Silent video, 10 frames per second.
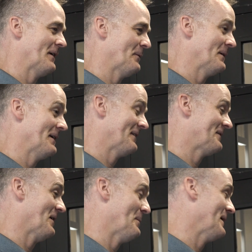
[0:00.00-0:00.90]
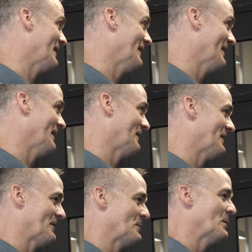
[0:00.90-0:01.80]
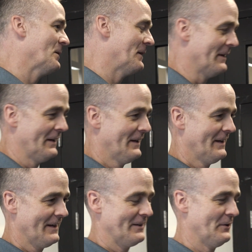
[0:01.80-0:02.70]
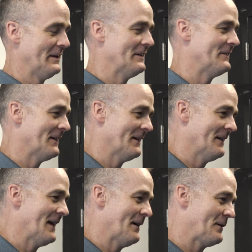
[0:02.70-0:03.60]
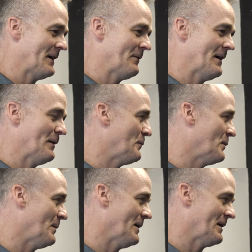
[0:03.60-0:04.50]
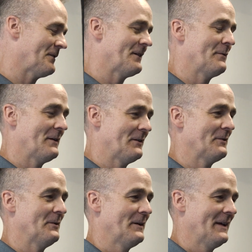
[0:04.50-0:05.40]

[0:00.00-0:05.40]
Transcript: done a really nice job making it accessible and easy to navigate around through the models and everything. So